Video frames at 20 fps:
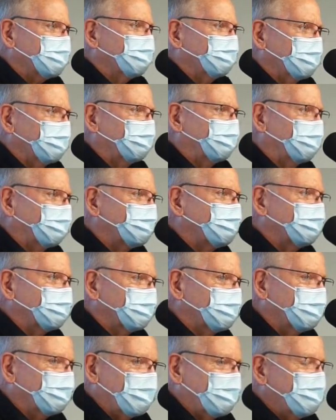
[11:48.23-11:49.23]
If, if it's
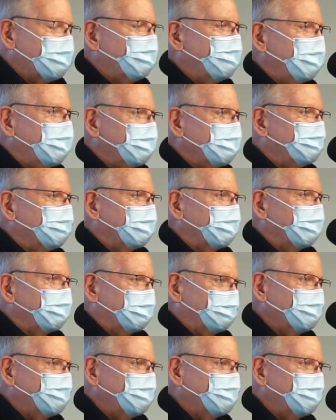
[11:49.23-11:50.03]
if I'm a betting man,